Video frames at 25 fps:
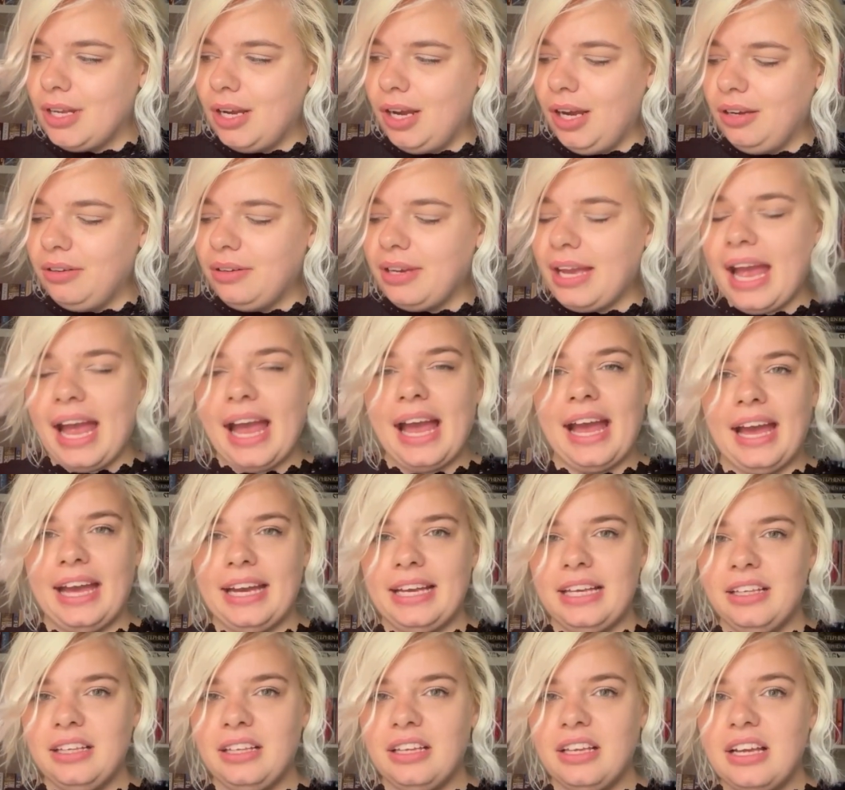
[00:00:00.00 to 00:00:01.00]

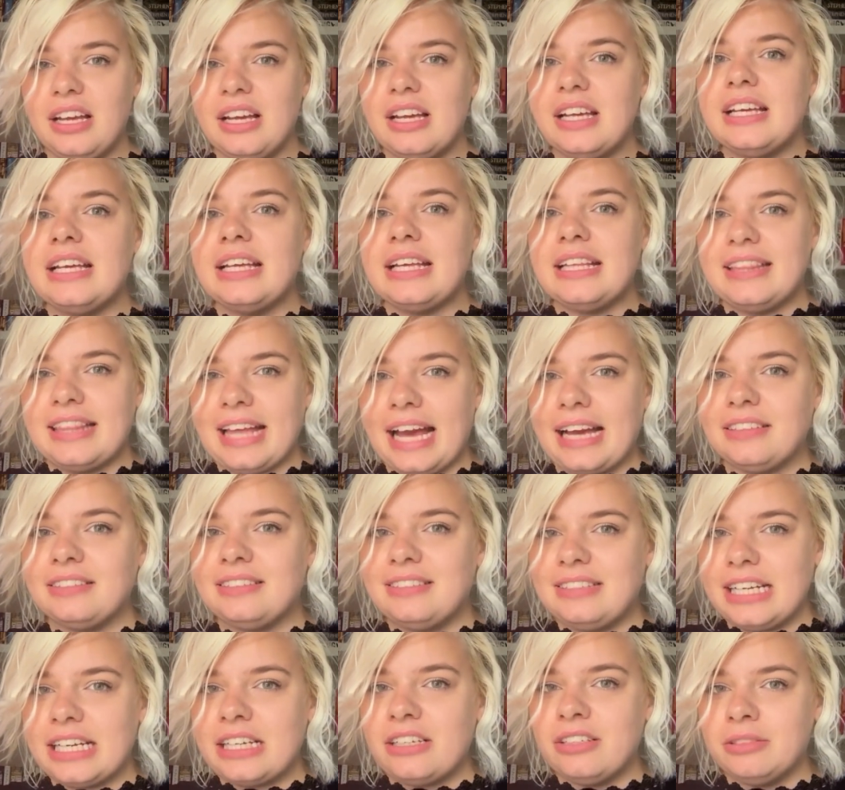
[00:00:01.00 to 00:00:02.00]
Okay,
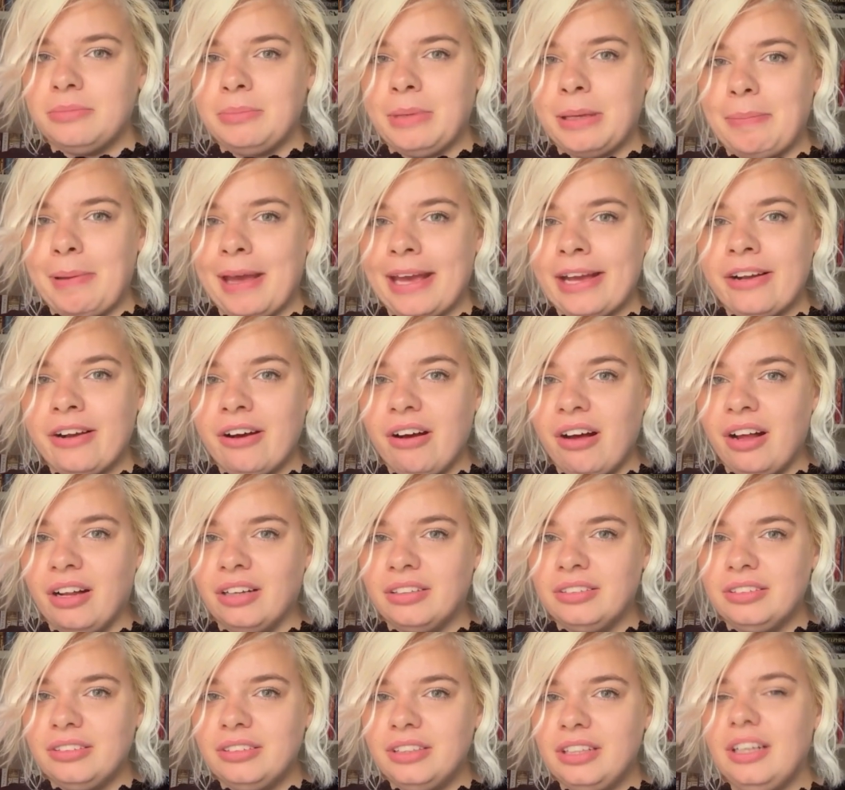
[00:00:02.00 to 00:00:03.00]
that's tickled me
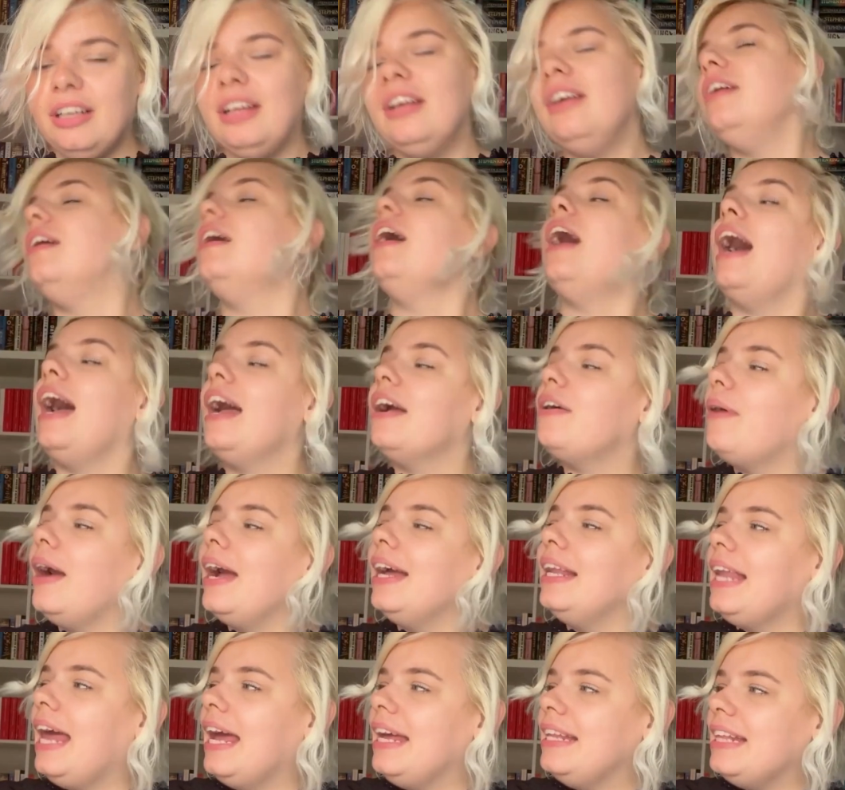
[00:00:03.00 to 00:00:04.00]
pickle. I
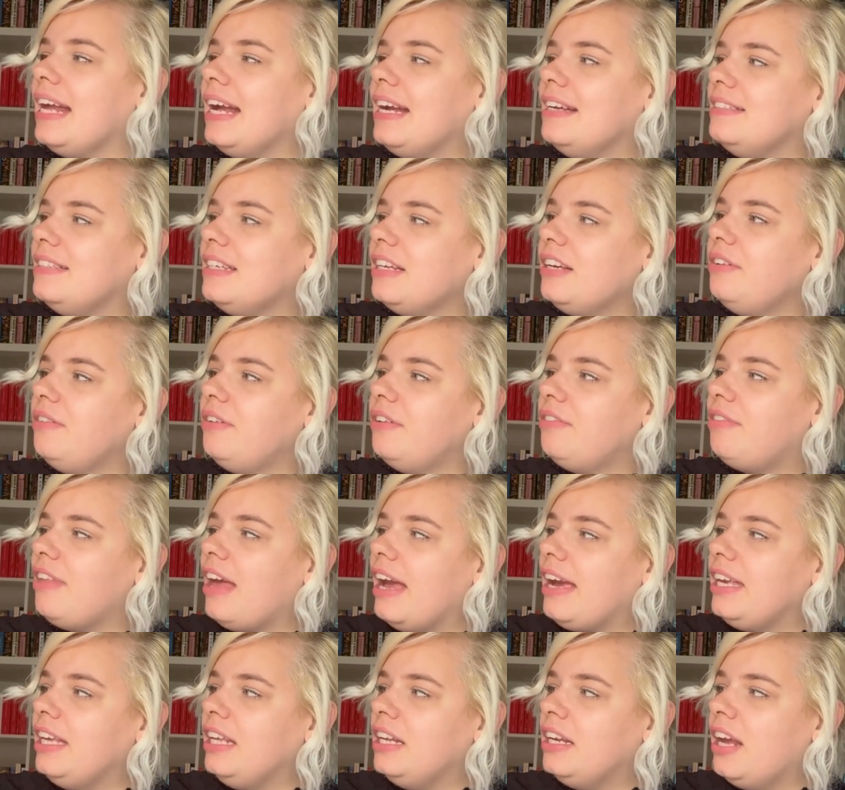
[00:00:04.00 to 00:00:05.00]
quite like the idea of
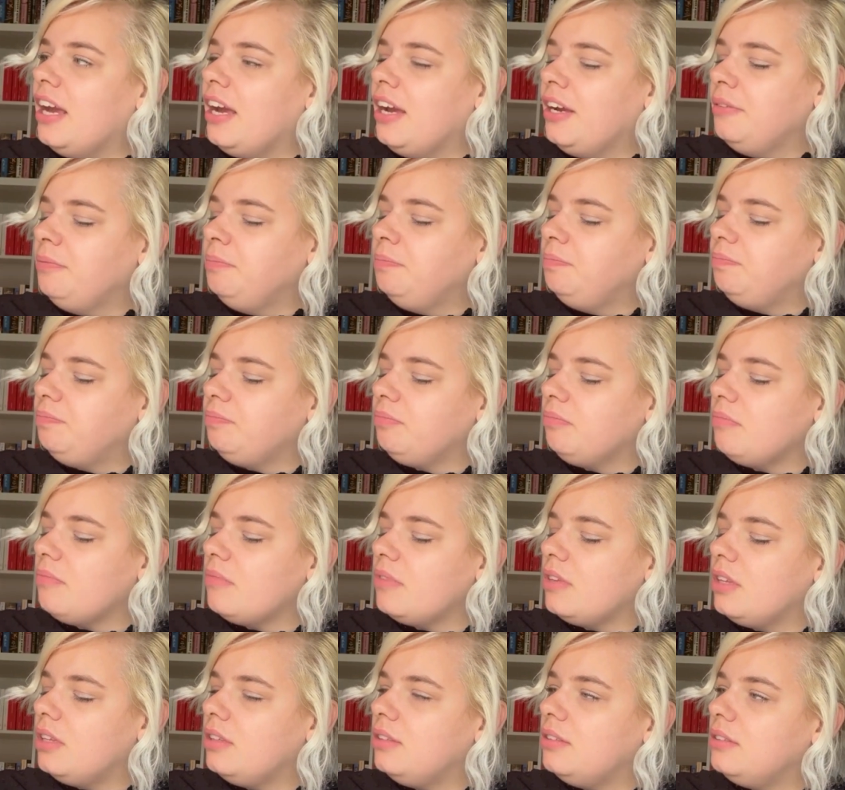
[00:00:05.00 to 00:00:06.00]
that, you know.
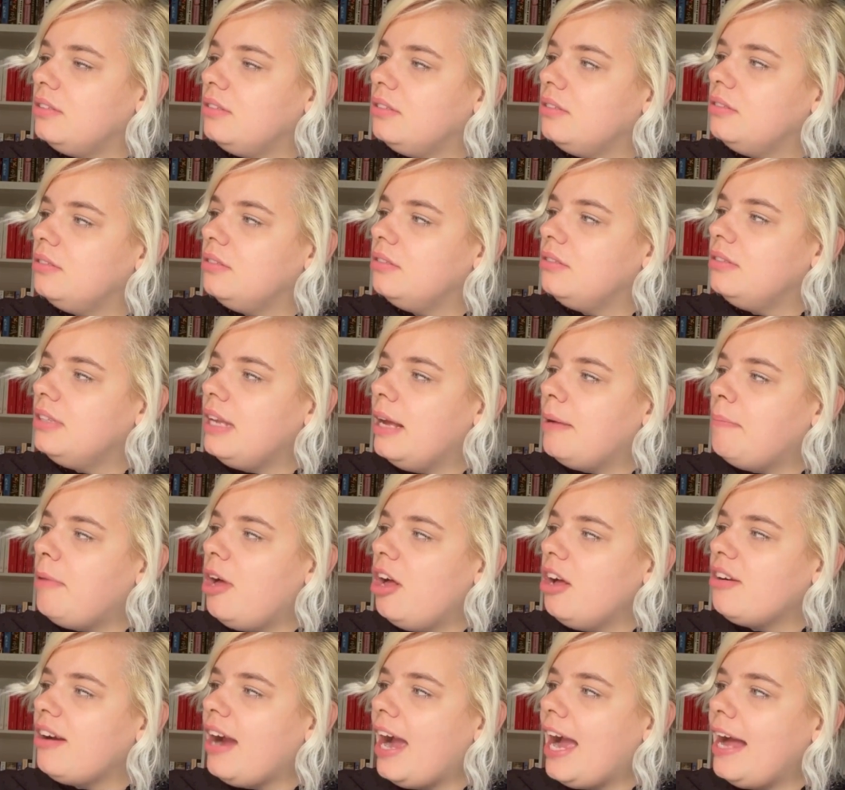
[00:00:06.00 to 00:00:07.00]
Now,
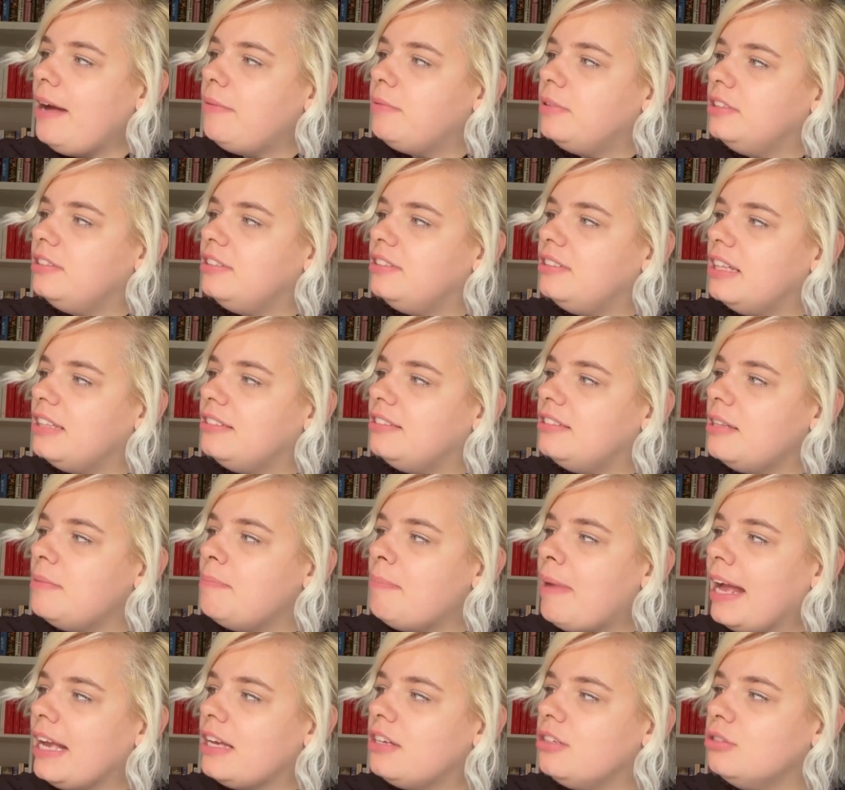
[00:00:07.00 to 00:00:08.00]
Margaret Atwood says that
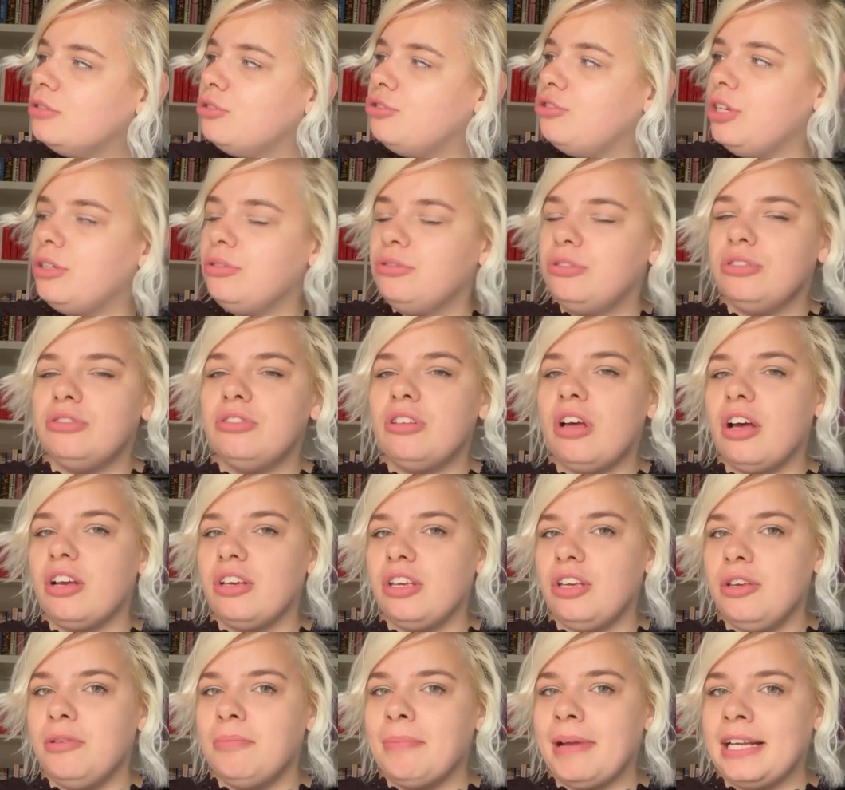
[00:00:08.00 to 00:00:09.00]
Michael shows us our
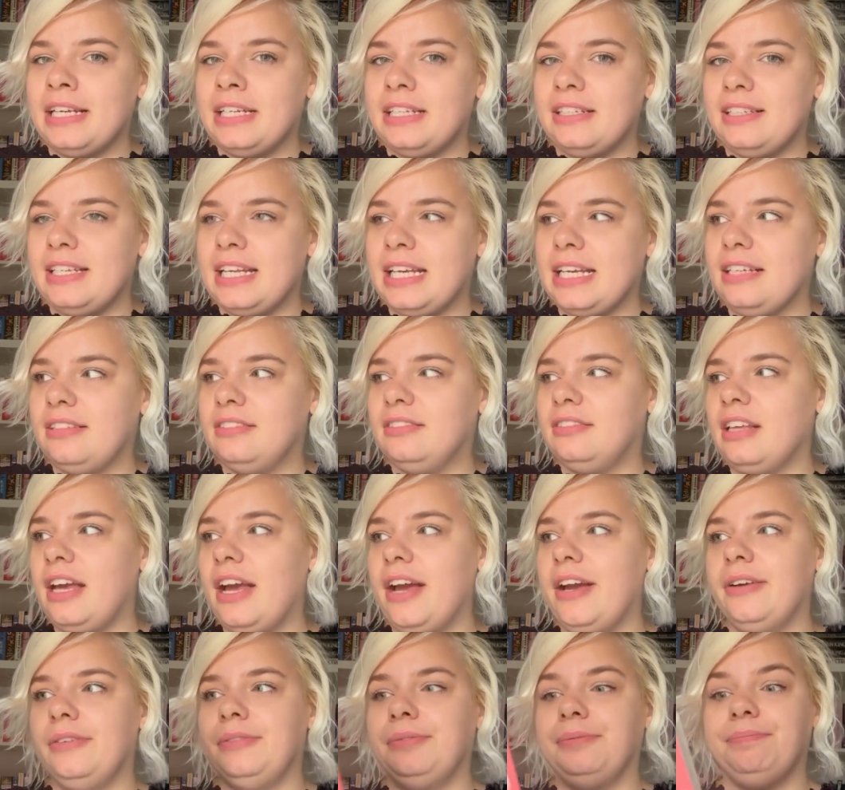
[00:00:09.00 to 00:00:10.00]
humanity,
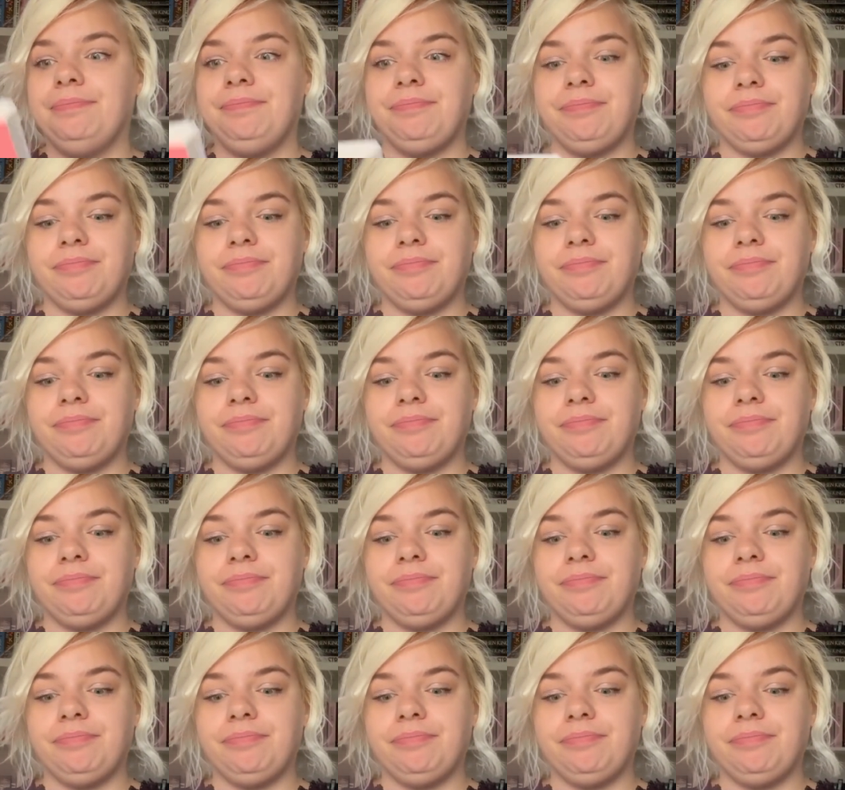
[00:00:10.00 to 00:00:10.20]
so